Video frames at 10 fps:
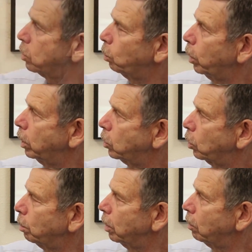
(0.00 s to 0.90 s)
a wind
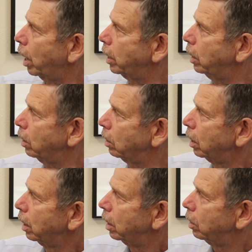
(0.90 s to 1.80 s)
turbine right here.
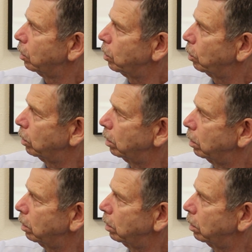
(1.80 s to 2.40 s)
Here the,